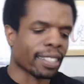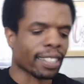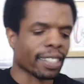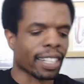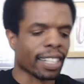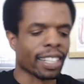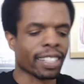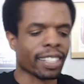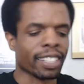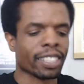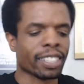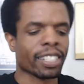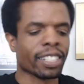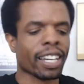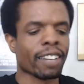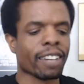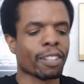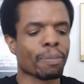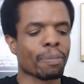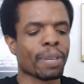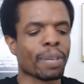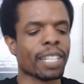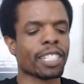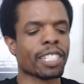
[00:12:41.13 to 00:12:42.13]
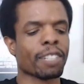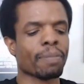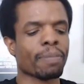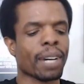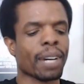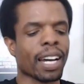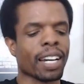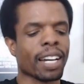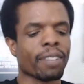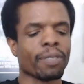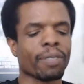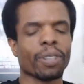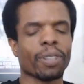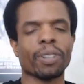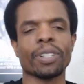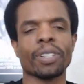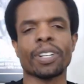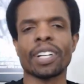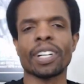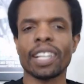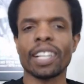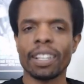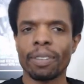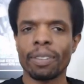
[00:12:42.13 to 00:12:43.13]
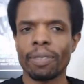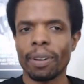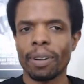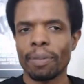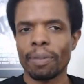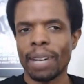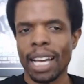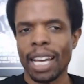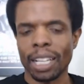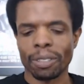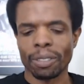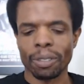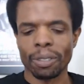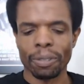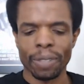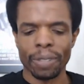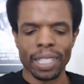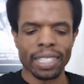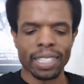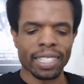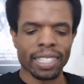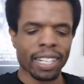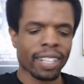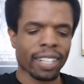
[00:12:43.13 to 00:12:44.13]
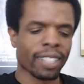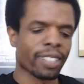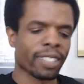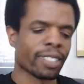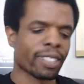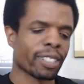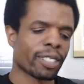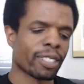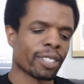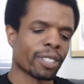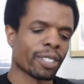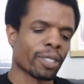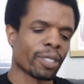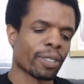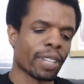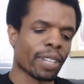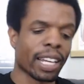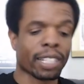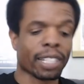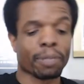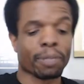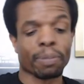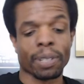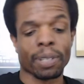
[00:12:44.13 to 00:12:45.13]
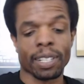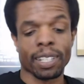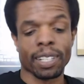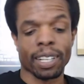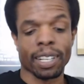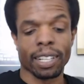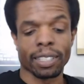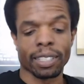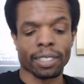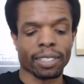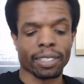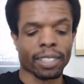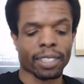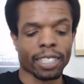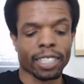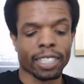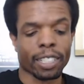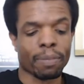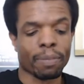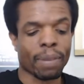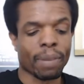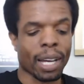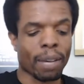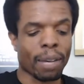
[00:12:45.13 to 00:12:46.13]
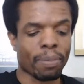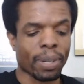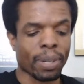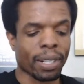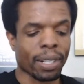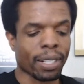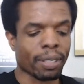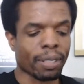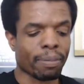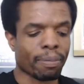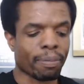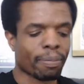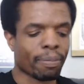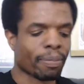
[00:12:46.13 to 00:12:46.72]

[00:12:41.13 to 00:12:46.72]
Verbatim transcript: at least you have the peace of mind of knowing you're getting it from an actual retailer. So that's pretty nice, at least in my opinion.